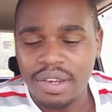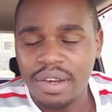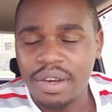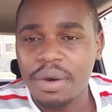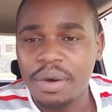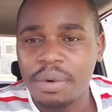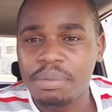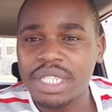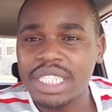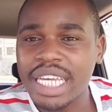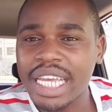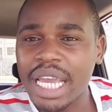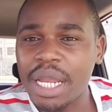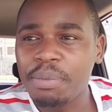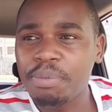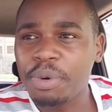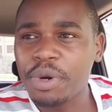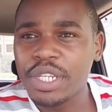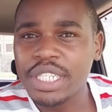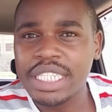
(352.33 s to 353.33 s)
My second
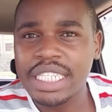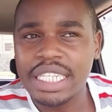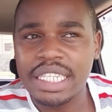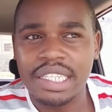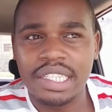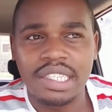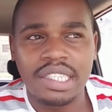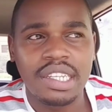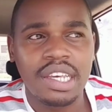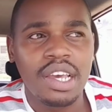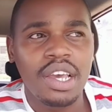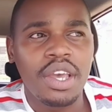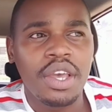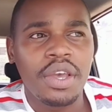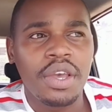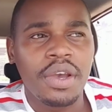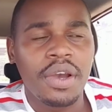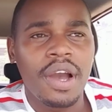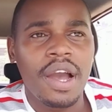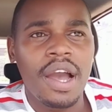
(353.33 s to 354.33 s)
point is
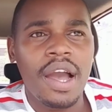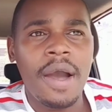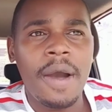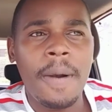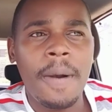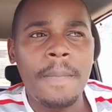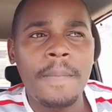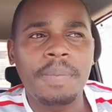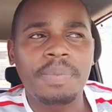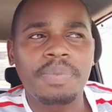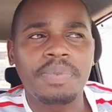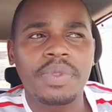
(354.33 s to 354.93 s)
um,